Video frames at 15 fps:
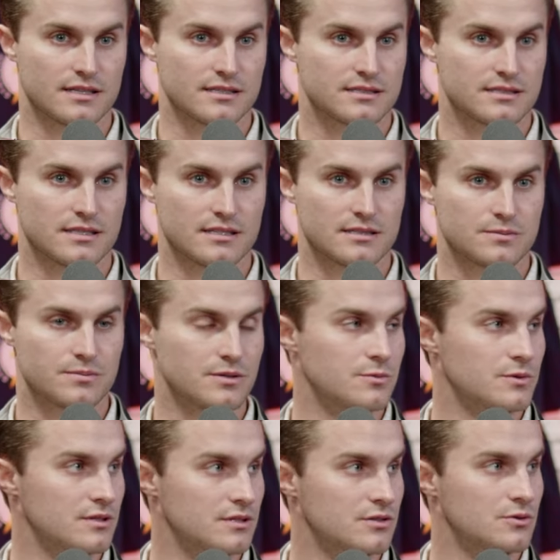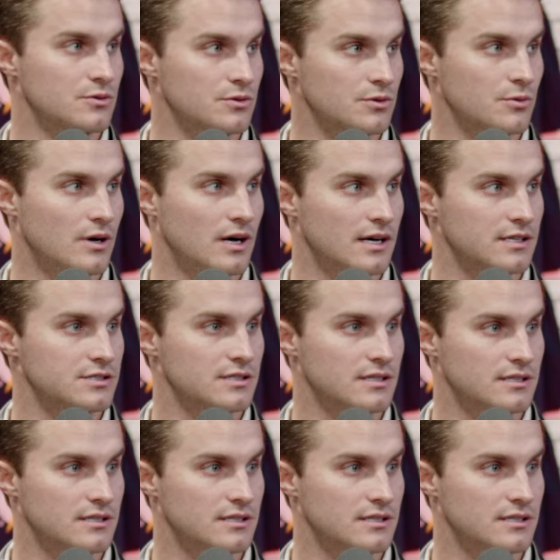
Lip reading: It's been really cool to watch.